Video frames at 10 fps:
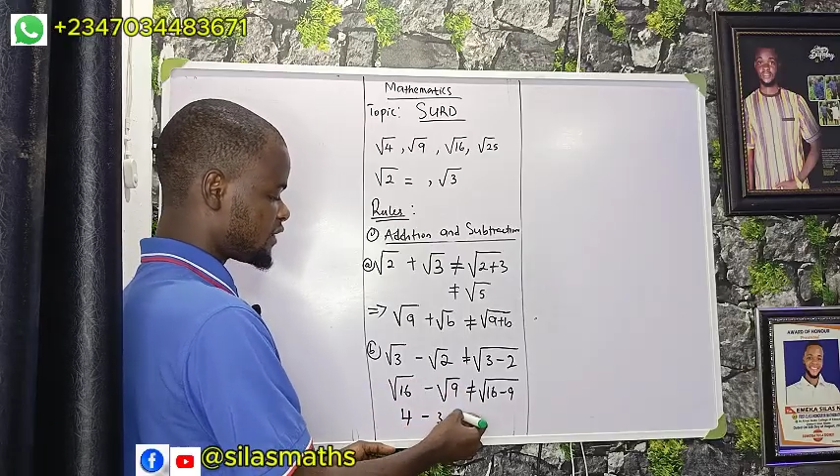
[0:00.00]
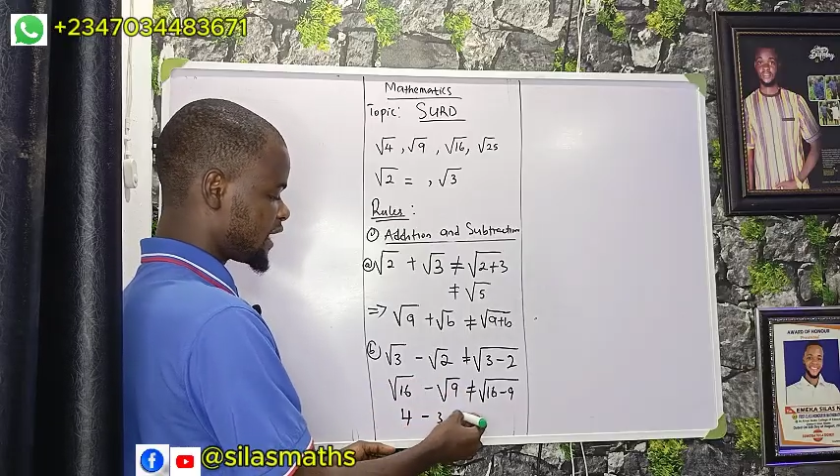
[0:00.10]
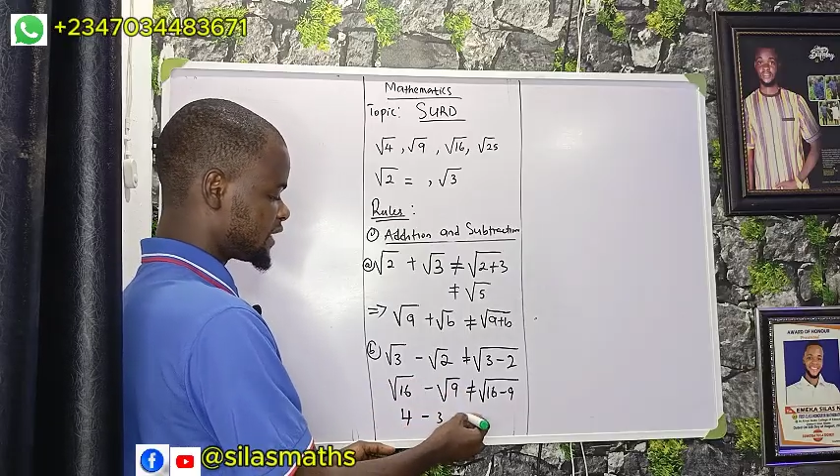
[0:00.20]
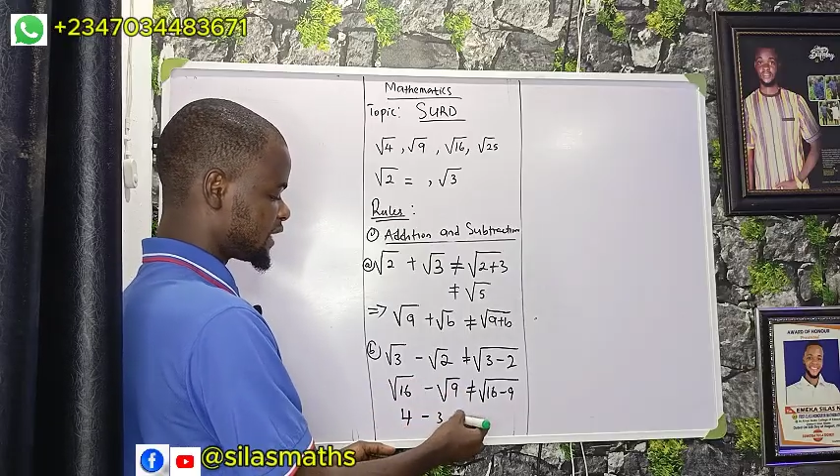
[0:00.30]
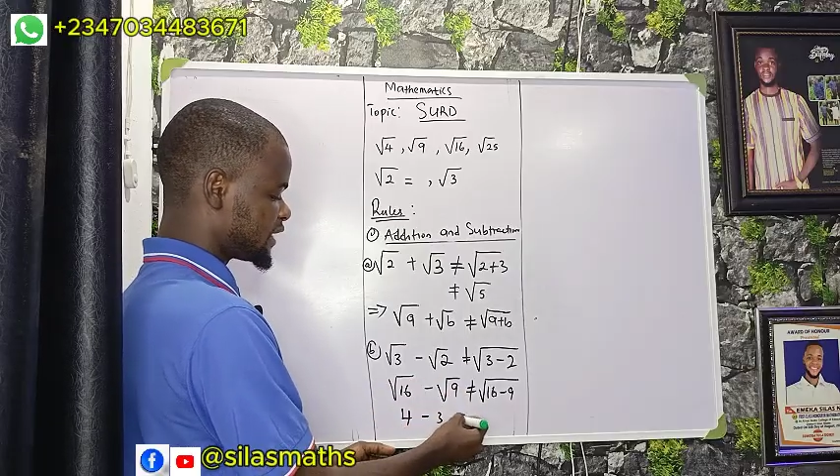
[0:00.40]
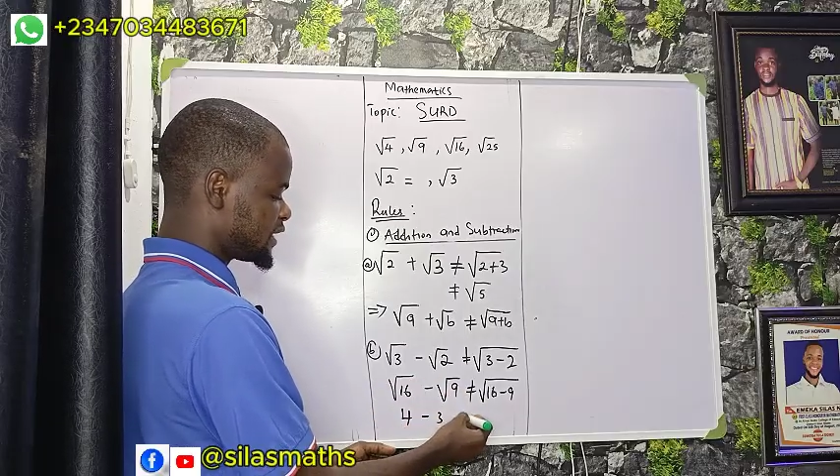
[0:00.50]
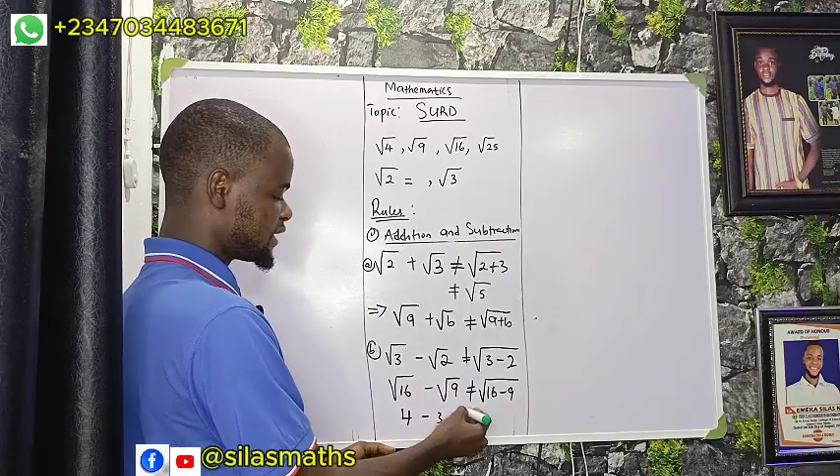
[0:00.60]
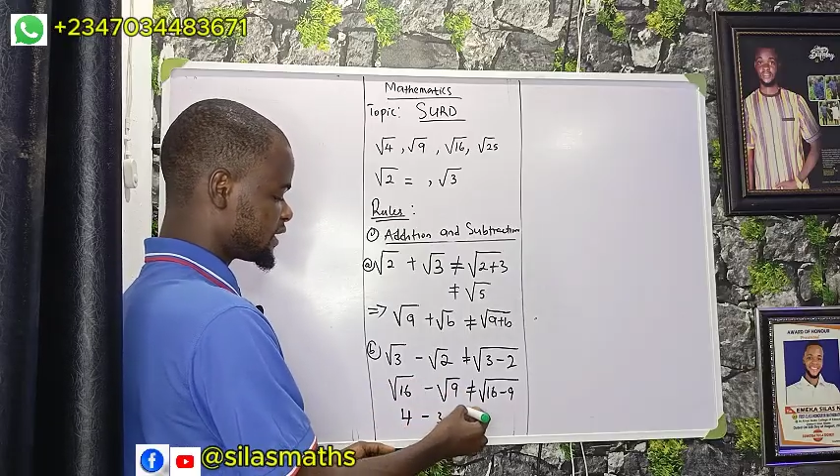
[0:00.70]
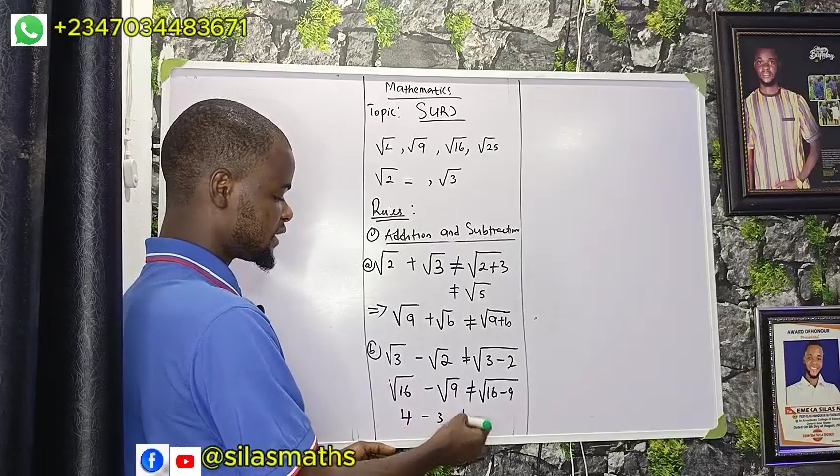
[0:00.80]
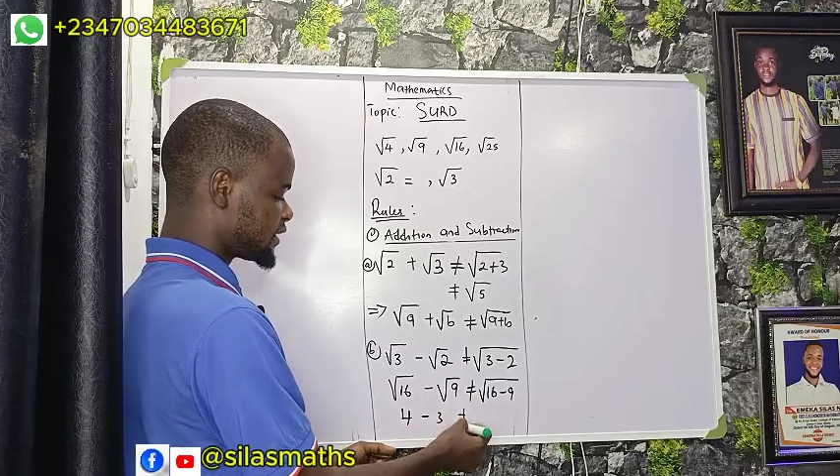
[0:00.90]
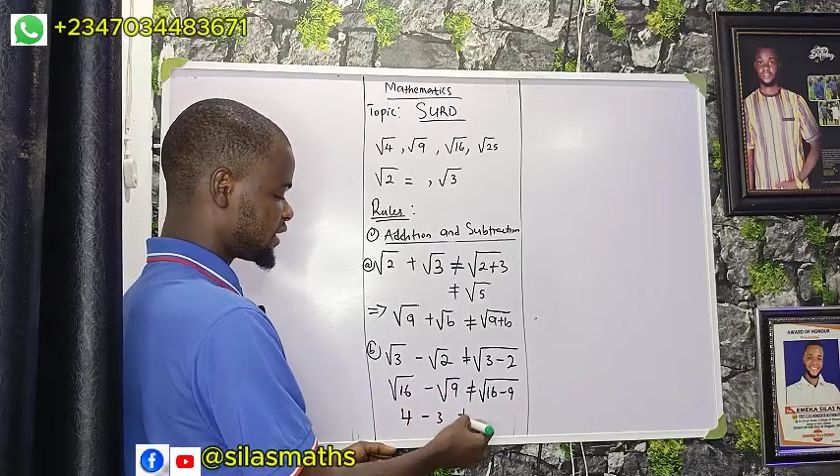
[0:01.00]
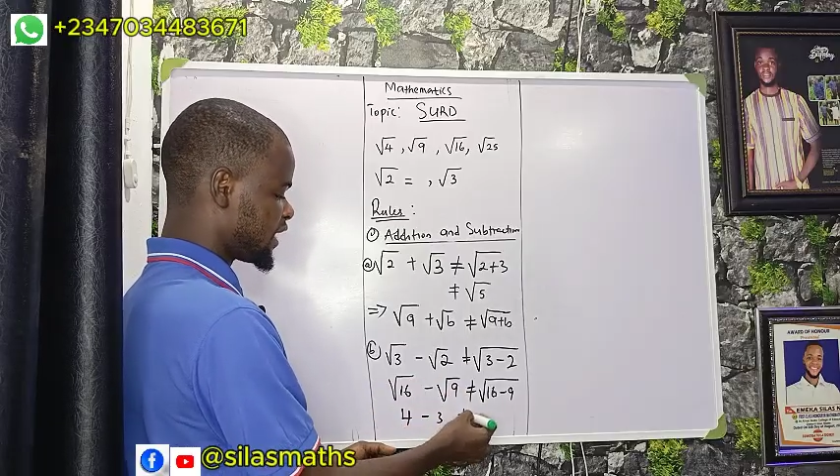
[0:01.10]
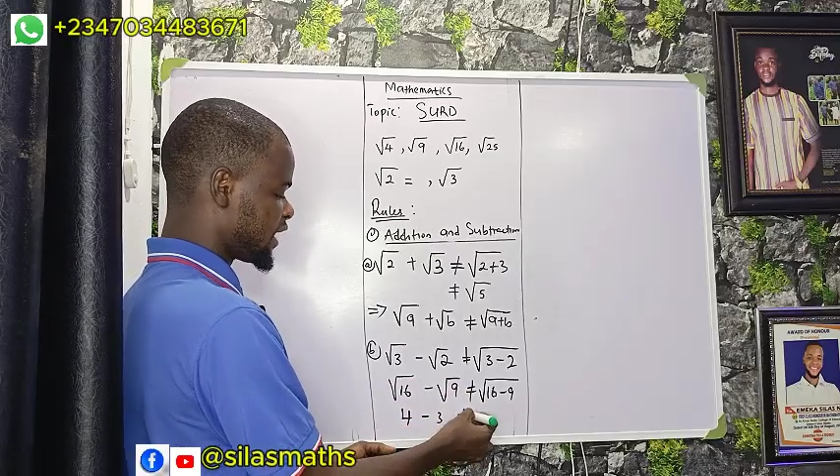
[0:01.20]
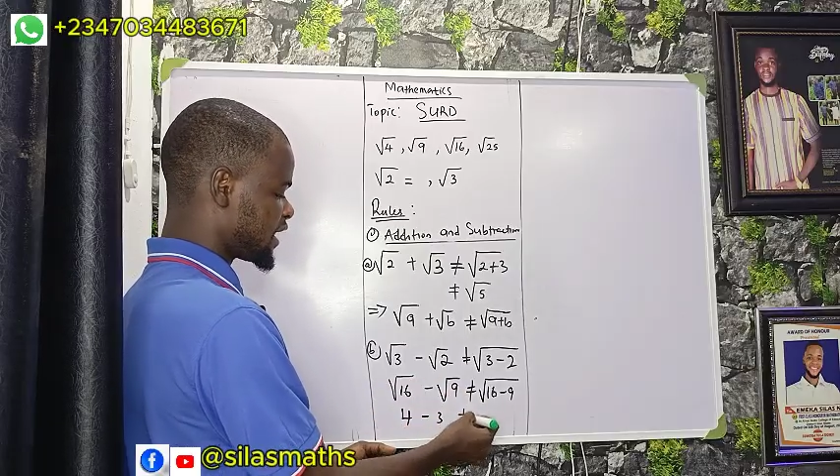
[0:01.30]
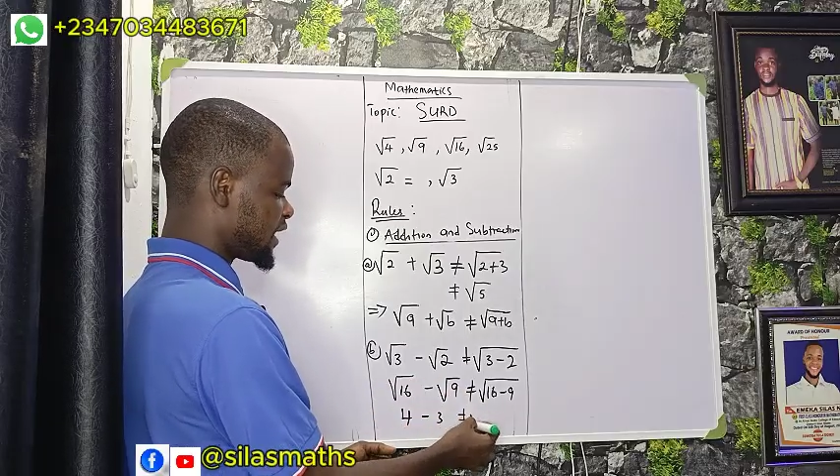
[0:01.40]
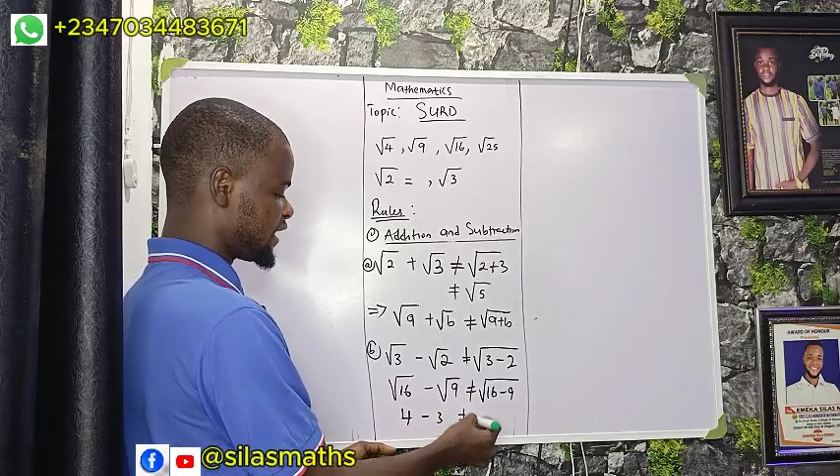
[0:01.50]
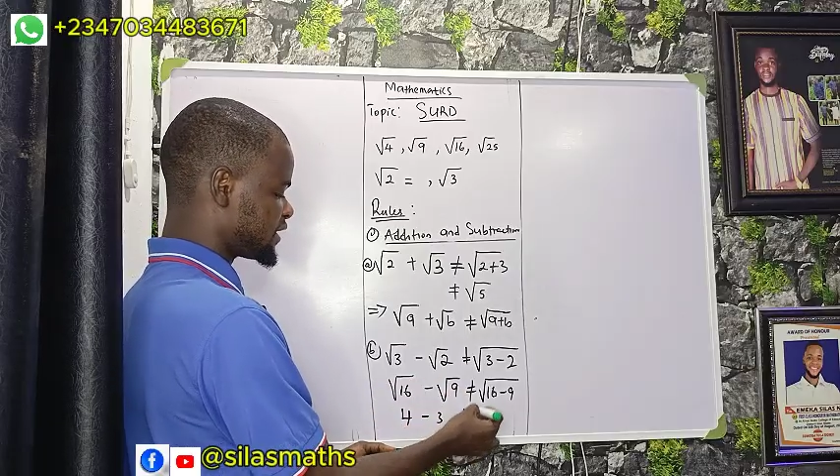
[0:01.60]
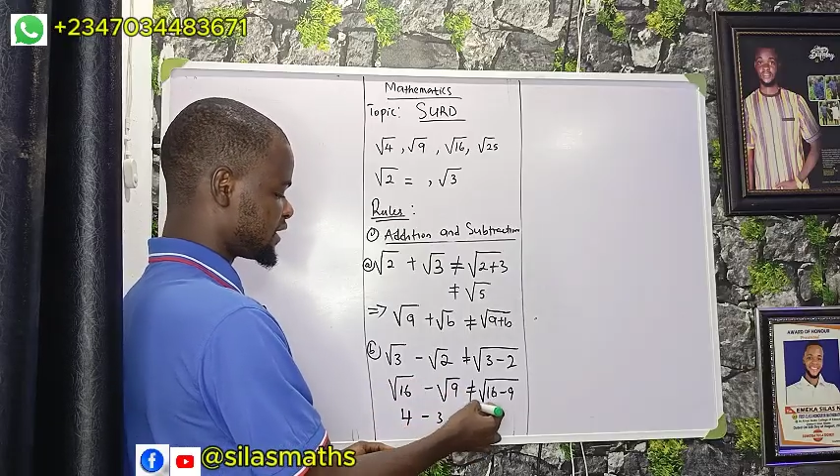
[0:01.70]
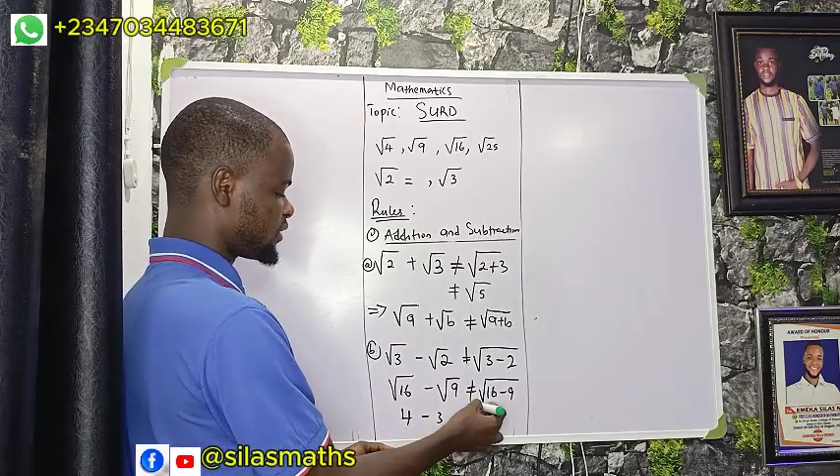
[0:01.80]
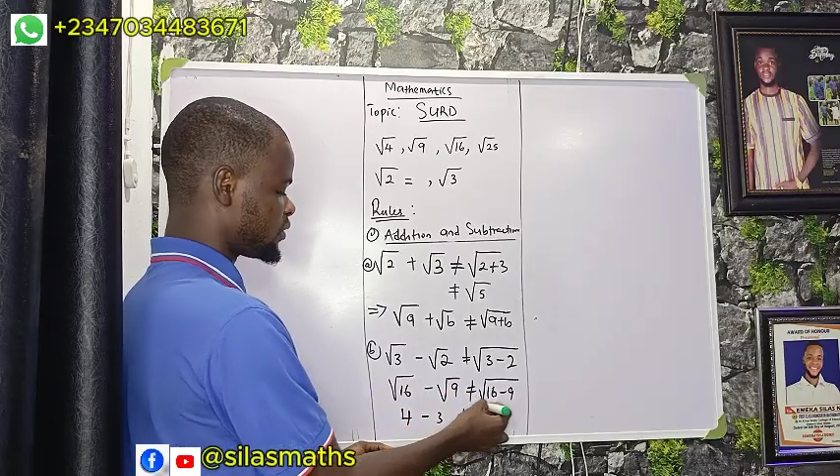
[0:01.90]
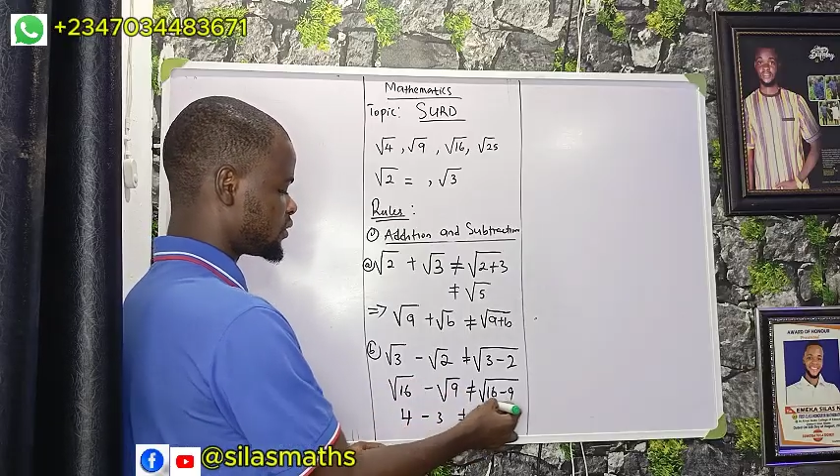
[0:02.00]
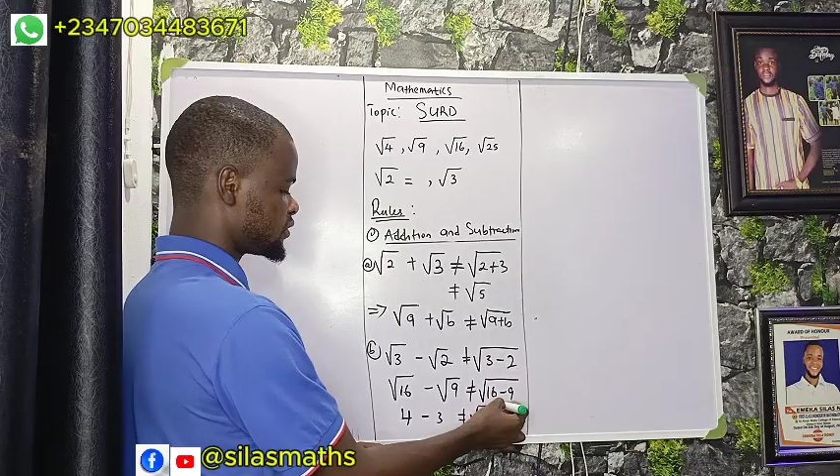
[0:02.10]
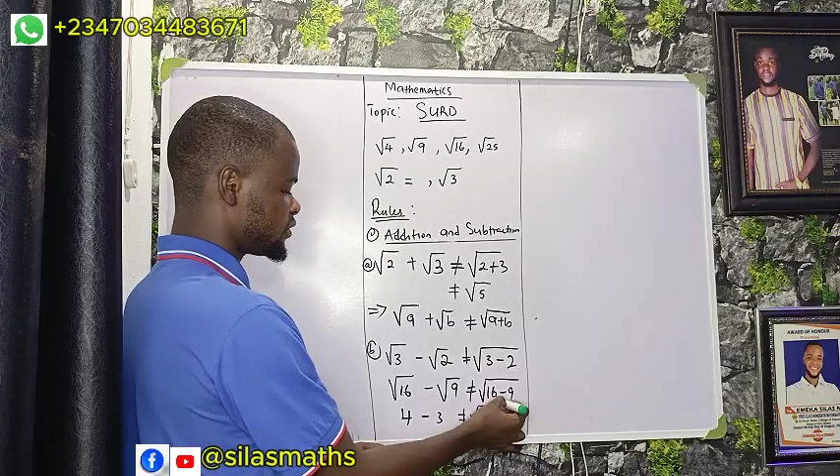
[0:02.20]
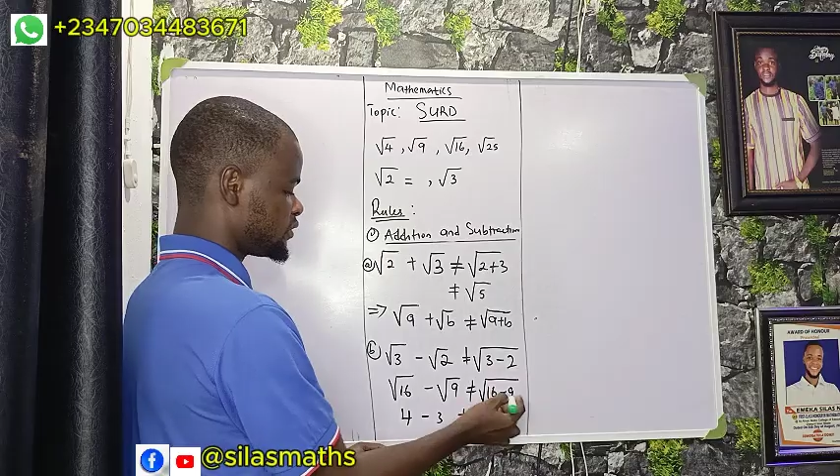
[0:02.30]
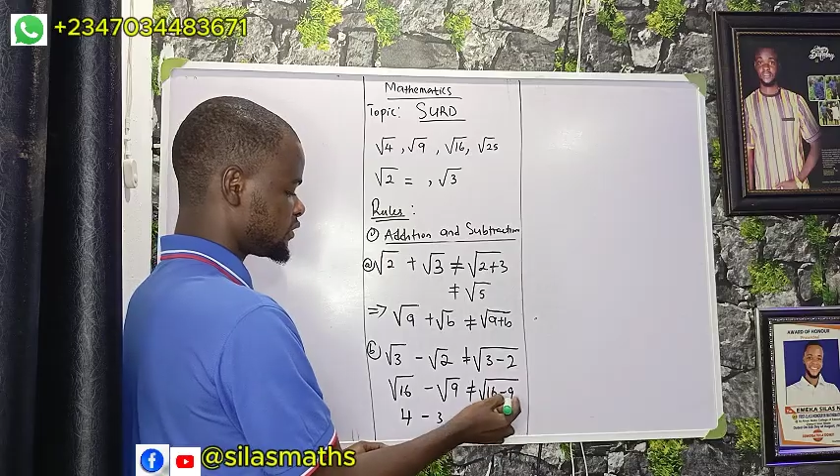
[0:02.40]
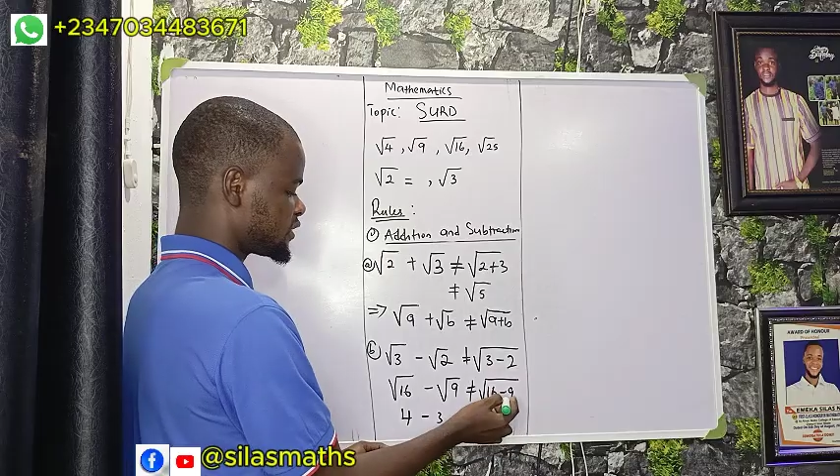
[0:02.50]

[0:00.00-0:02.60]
right? And this here is equal to